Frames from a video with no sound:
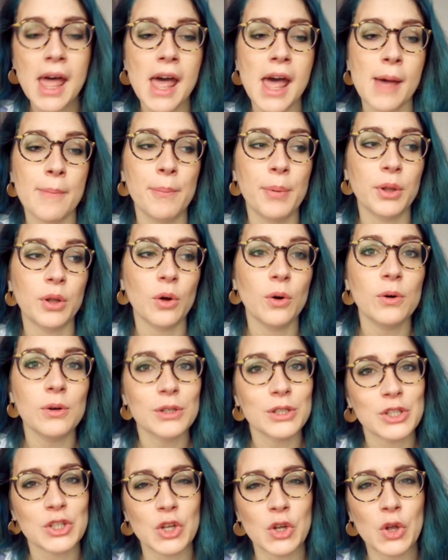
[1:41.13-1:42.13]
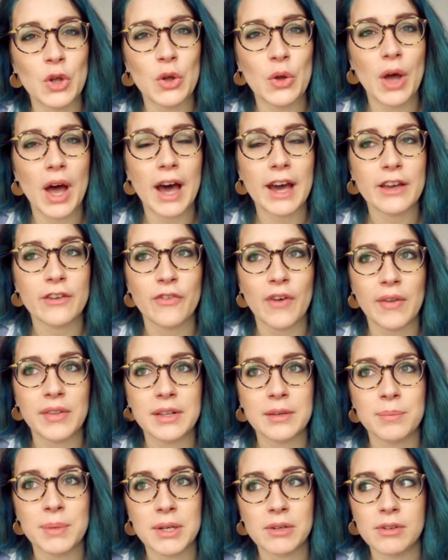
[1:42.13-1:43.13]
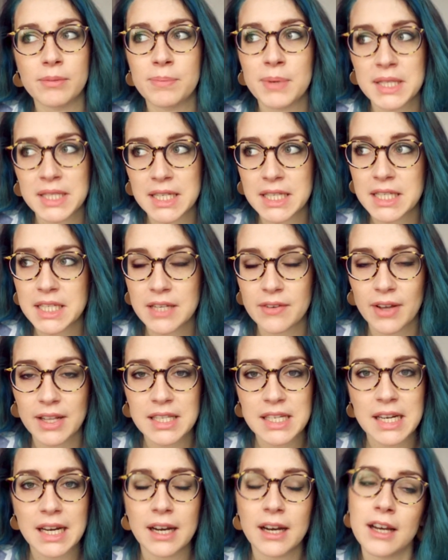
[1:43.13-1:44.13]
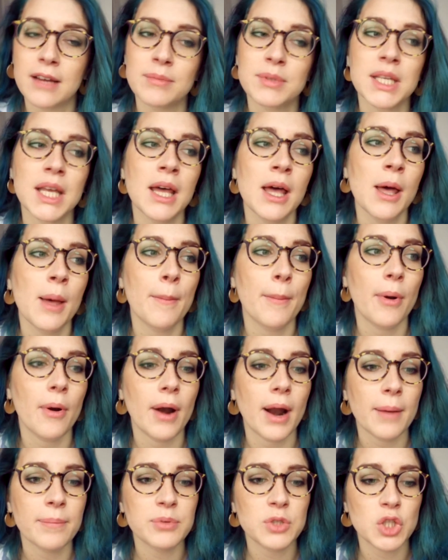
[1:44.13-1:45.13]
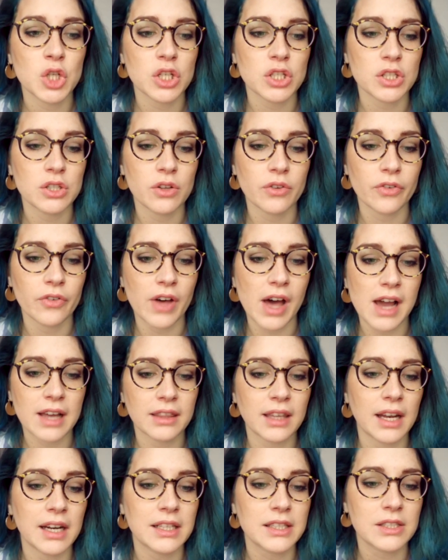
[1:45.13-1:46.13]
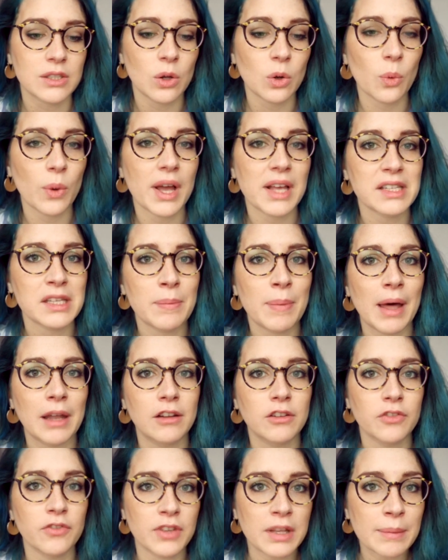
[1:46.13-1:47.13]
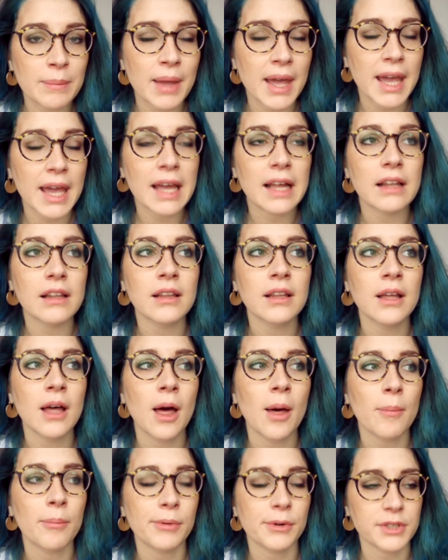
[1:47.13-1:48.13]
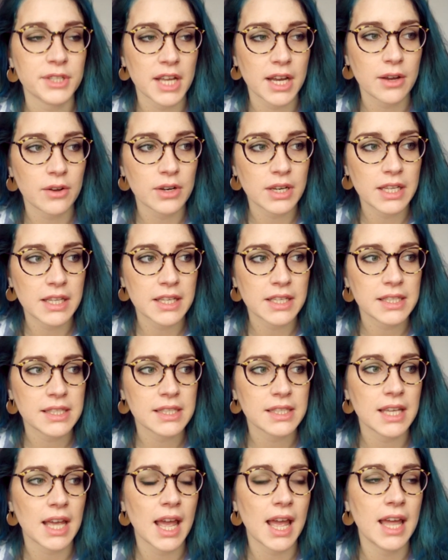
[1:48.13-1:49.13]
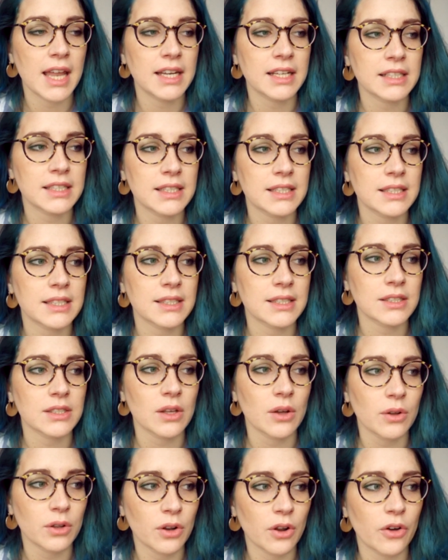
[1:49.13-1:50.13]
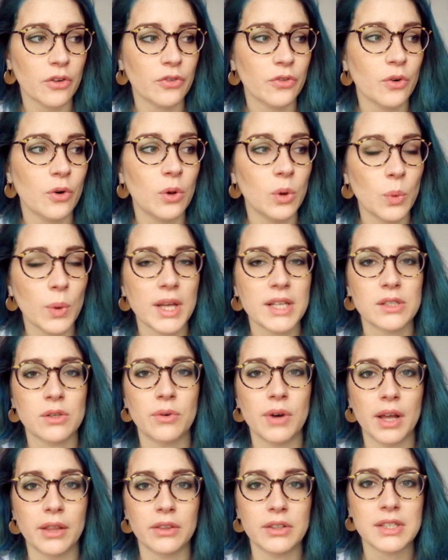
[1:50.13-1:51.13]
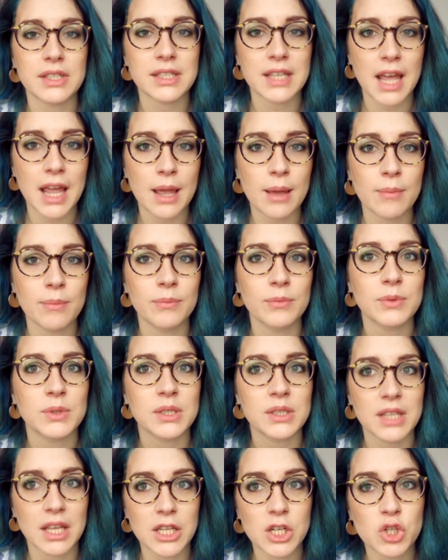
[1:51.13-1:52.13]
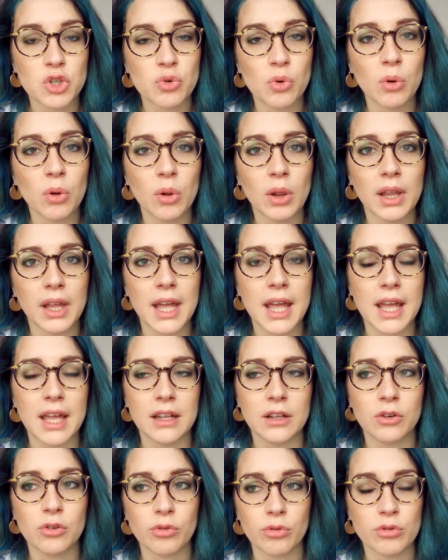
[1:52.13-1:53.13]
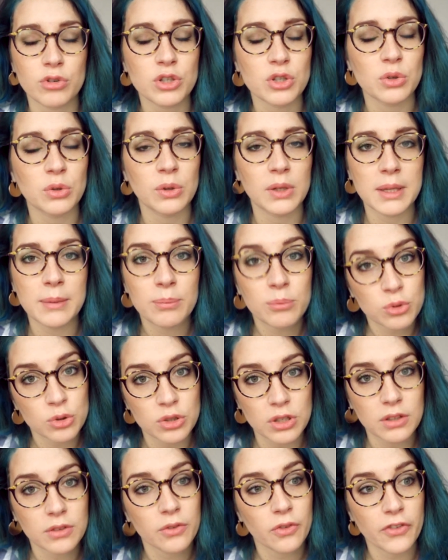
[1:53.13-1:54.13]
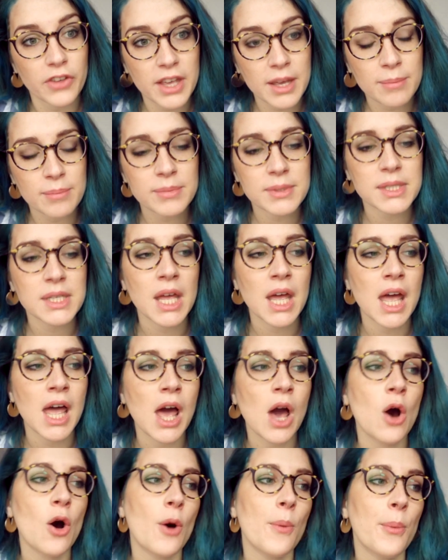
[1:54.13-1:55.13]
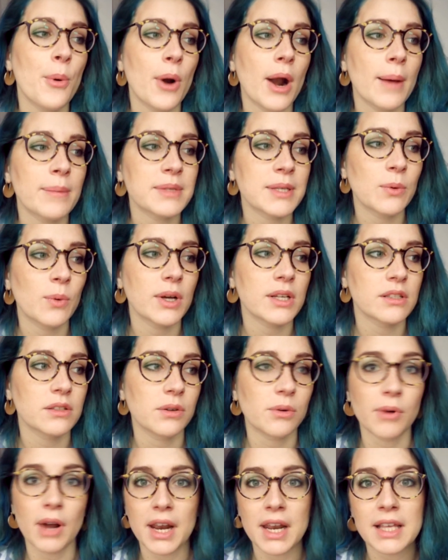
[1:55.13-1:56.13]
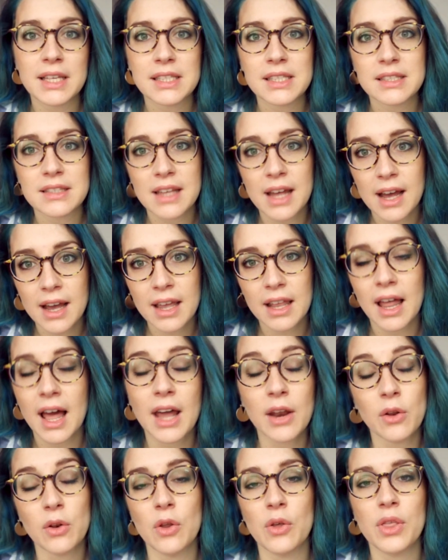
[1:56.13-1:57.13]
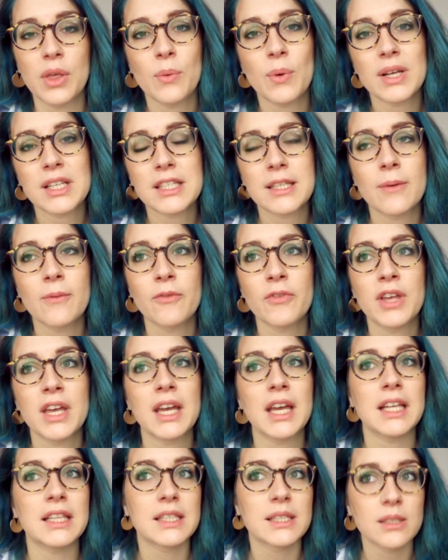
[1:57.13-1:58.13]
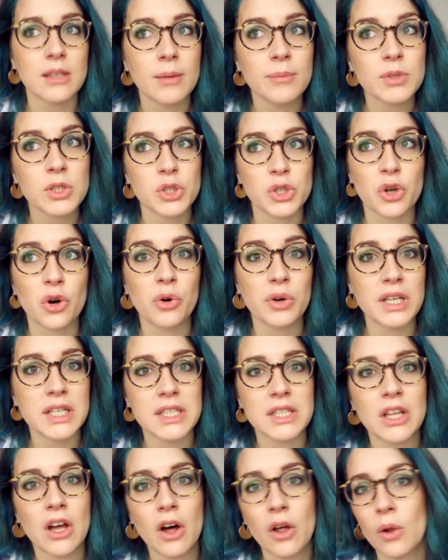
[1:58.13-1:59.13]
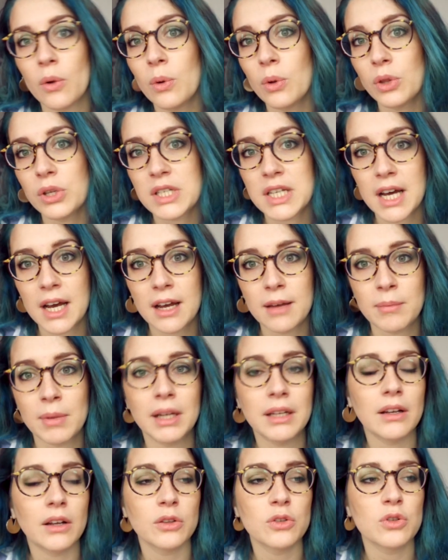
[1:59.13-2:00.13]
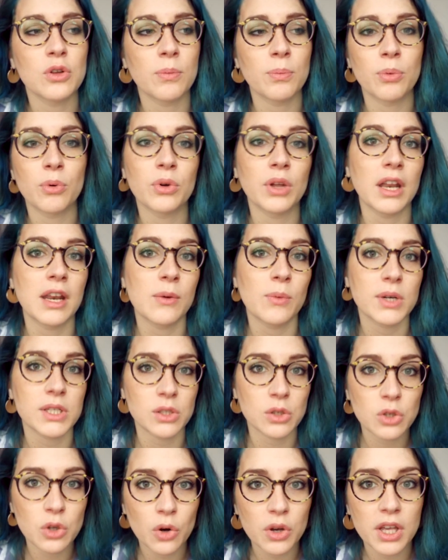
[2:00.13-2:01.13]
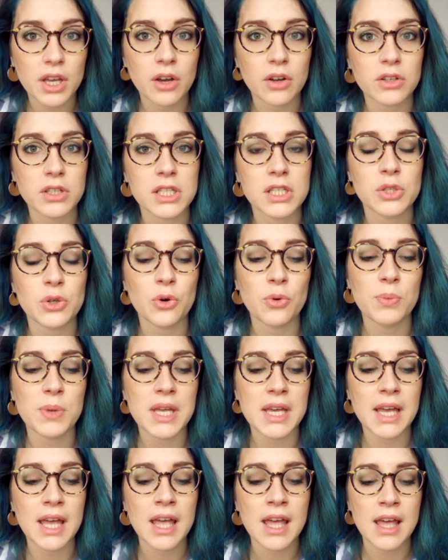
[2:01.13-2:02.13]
but also I found it a bit repetitive at times, perhaps just the fact that it's always about a female protagonist and it's sort of always around the same central and crucial important themes, or perhaps it was the writing style. I don't know, there was something in some stories, not all the time and not to the point that it was annoying or disturbing,